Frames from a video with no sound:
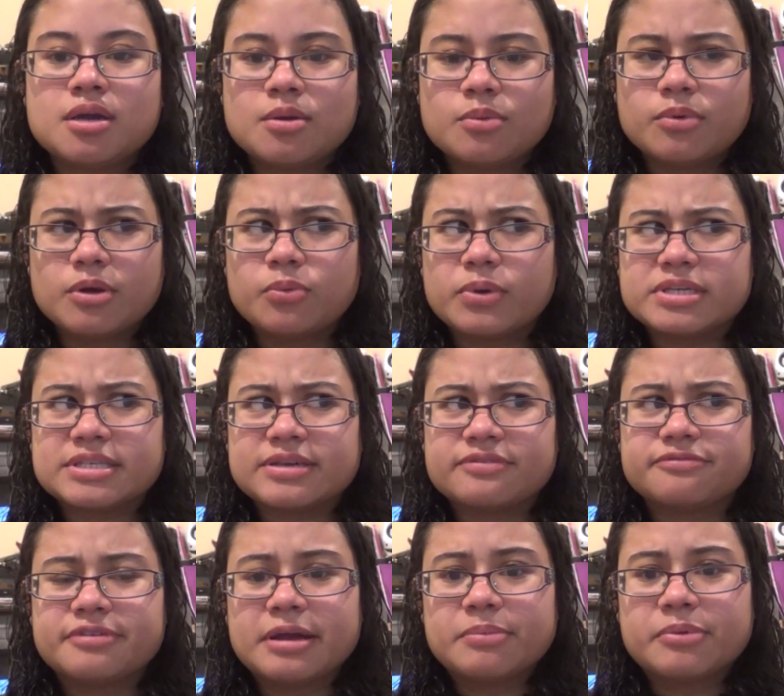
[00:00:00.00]
when was
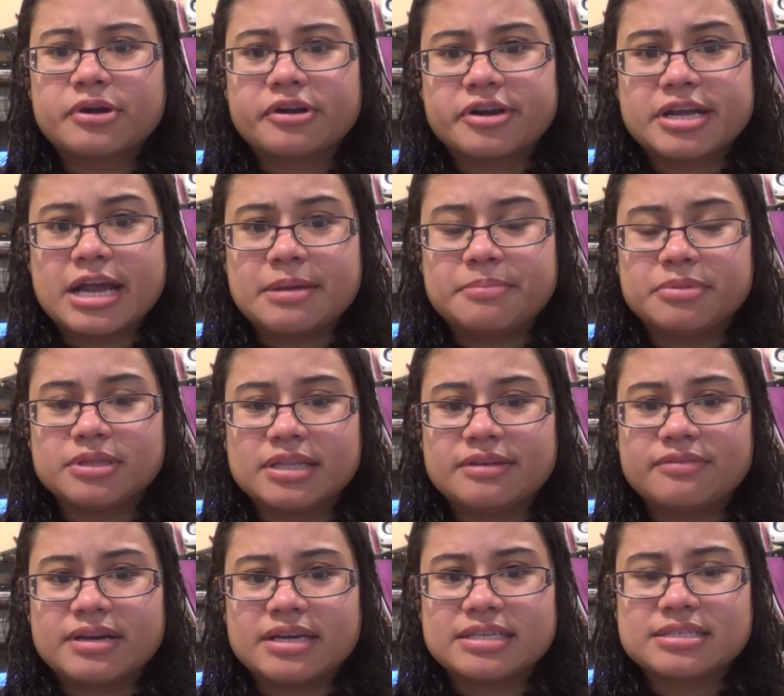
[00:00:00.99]
it, February, I
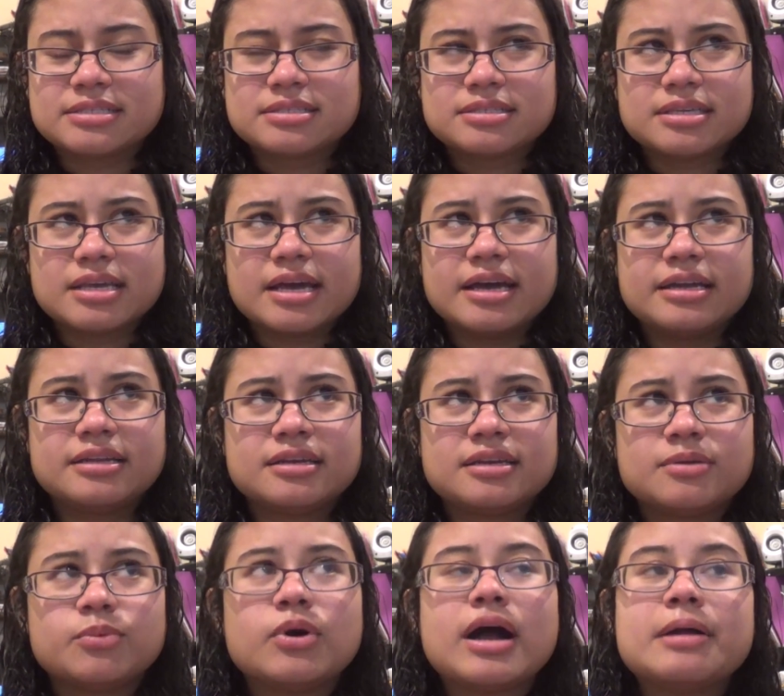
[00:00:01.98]
believe I said.
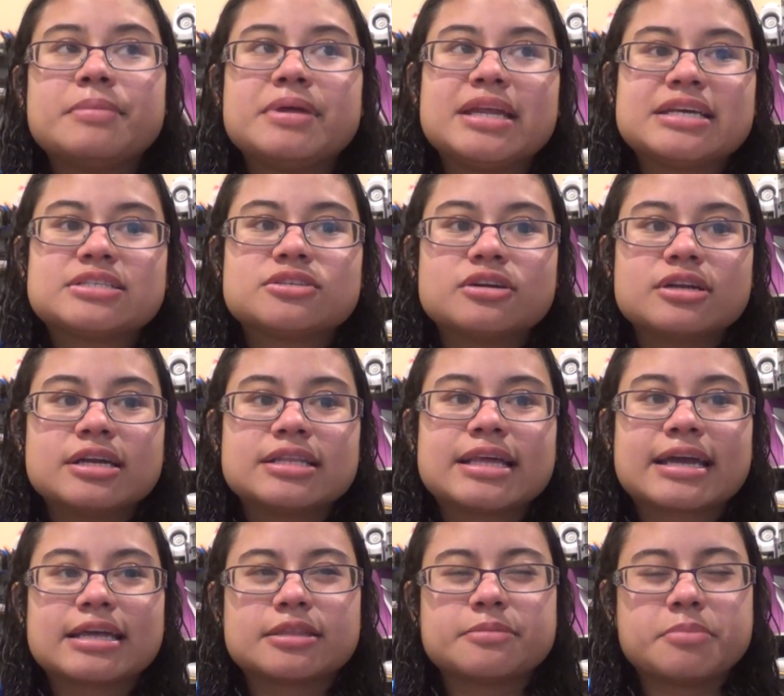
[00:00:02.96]
Well, I mean, I started
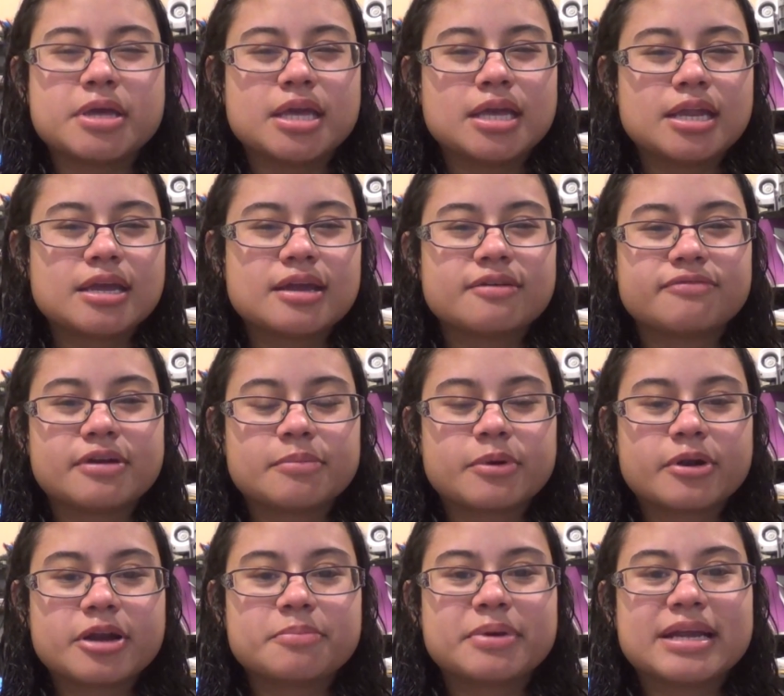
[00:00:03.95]
like at the beginning of
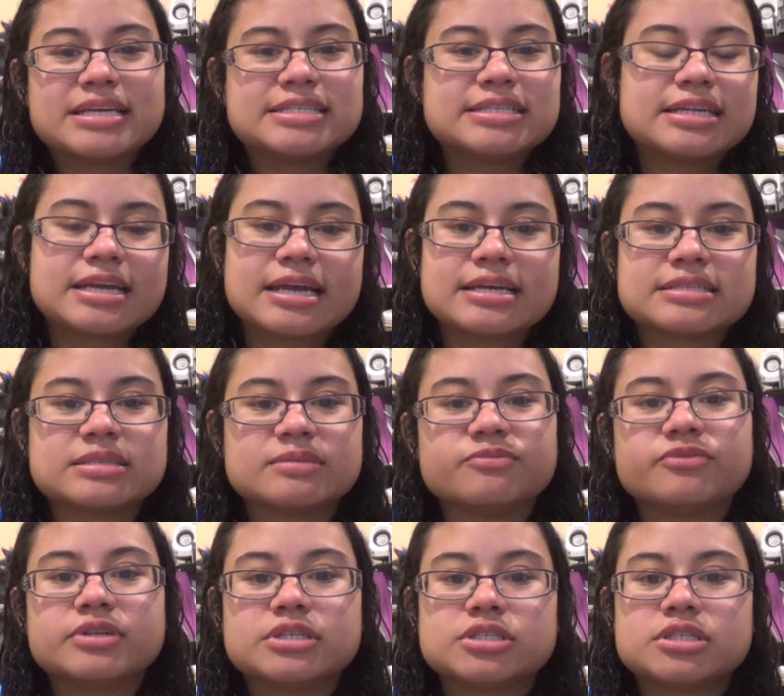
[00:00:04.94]
February, but I didn't get
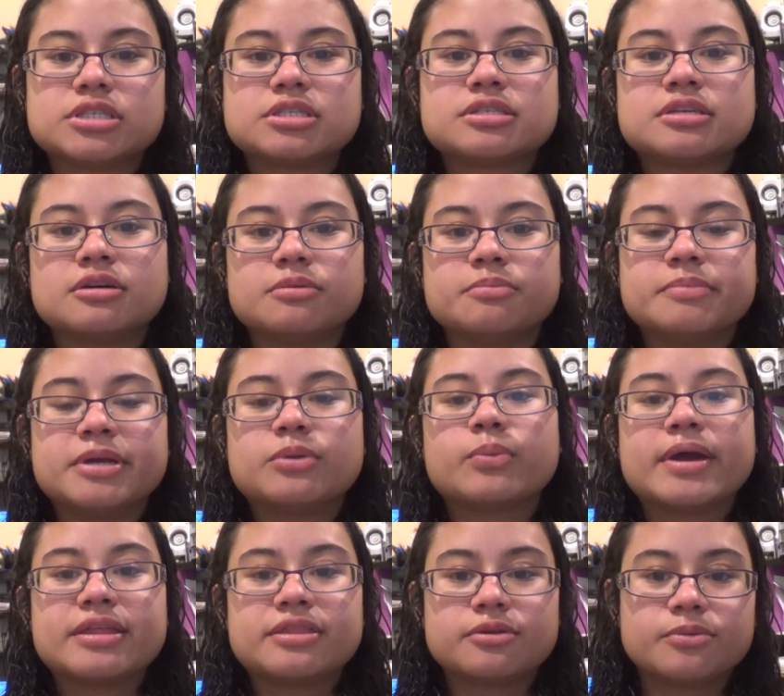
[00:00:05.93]
some finishes till
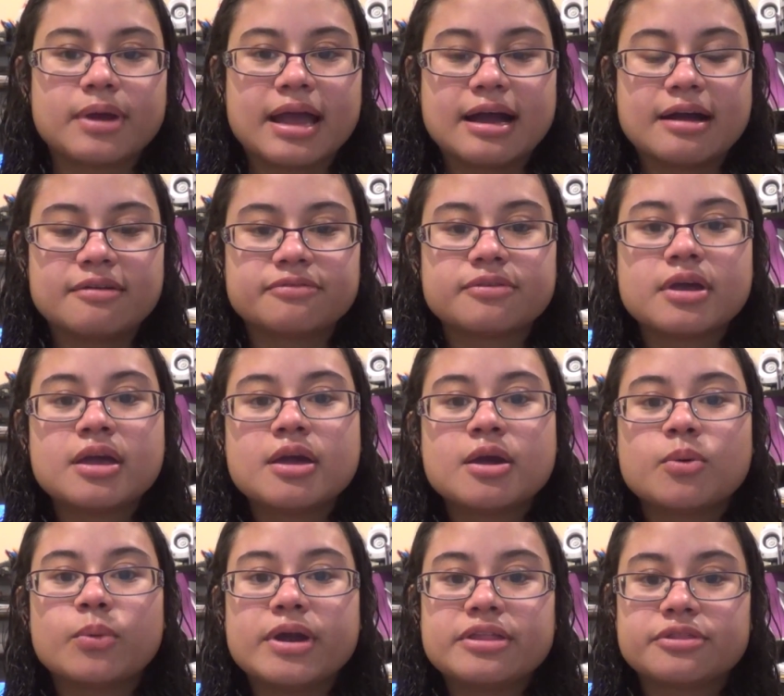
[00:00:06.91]
midway through,
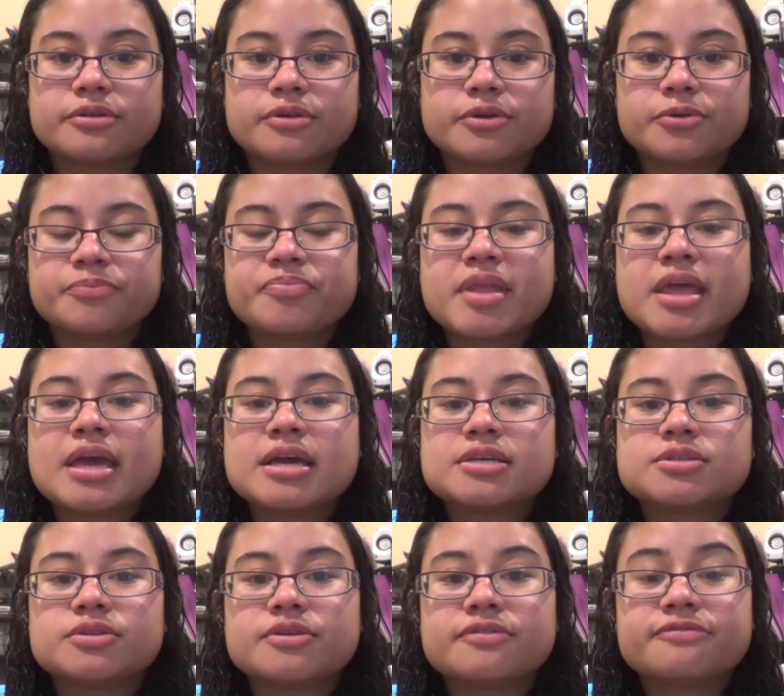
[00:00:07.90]
halfway through.
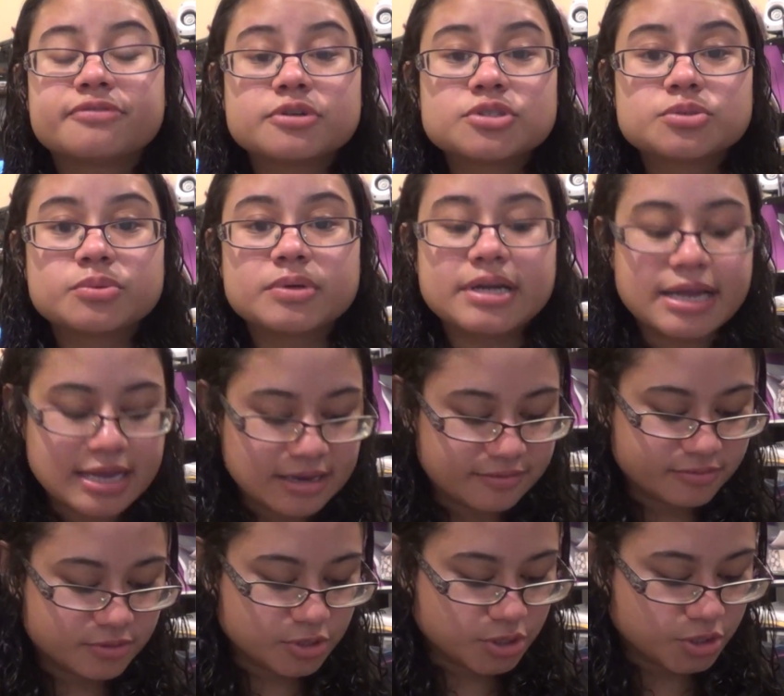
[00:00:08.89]
So the first one I
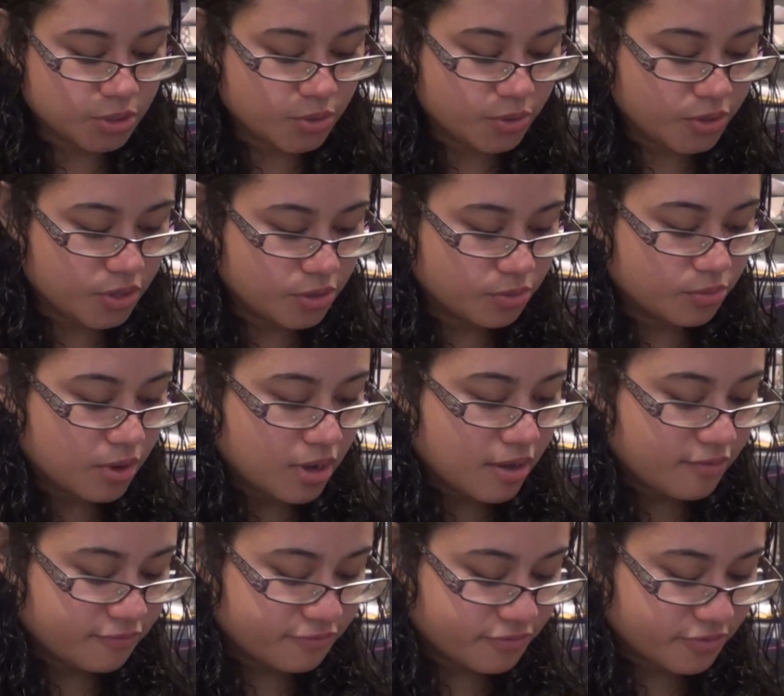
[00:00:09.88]
have to show you
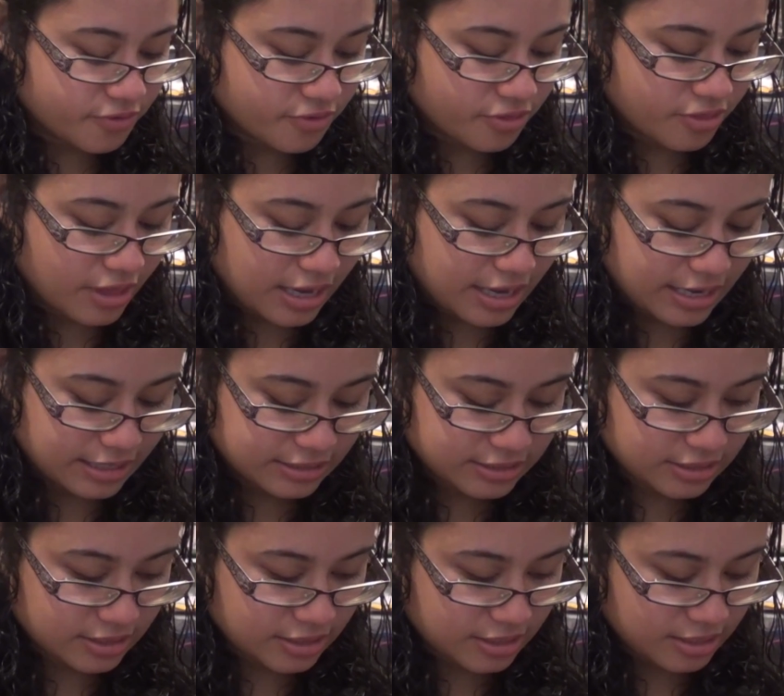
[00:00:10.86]
for
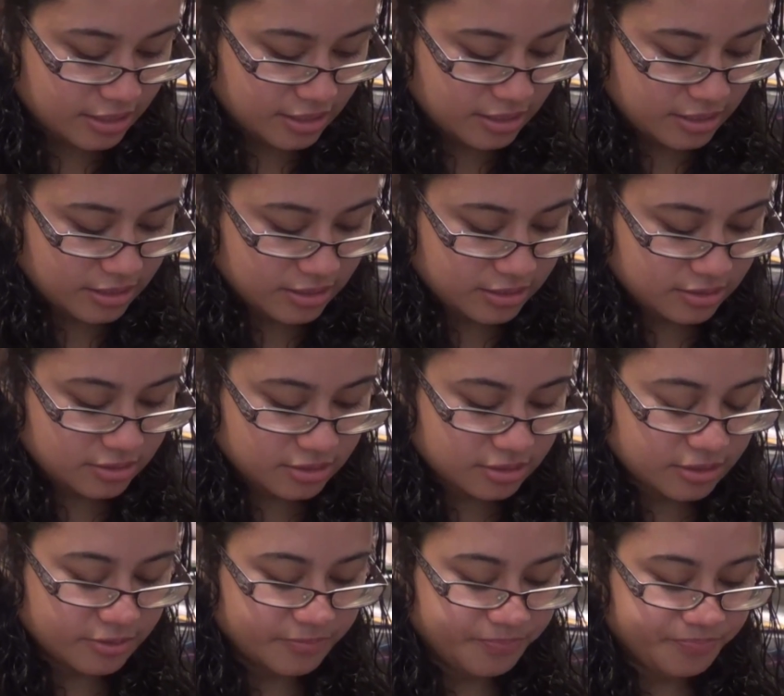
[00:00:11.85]
that
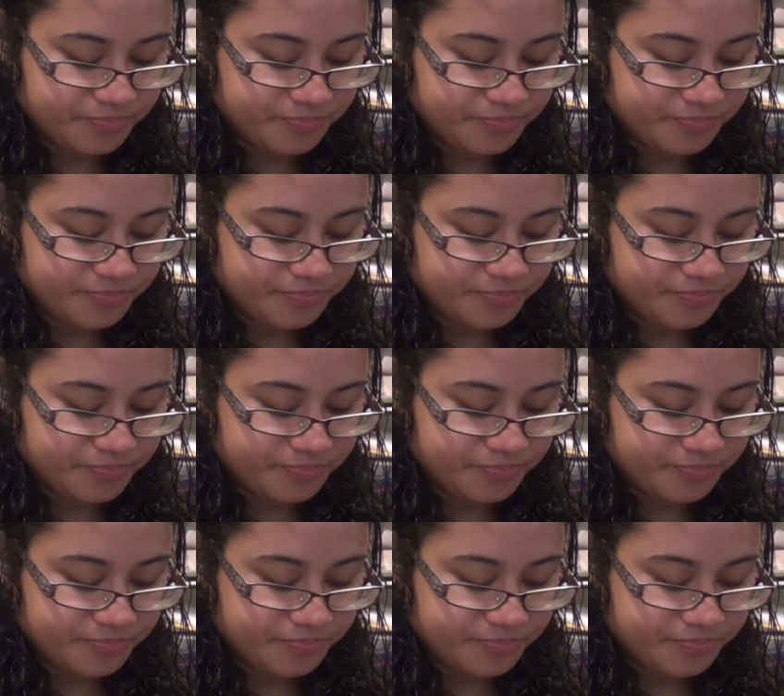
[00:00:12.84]
is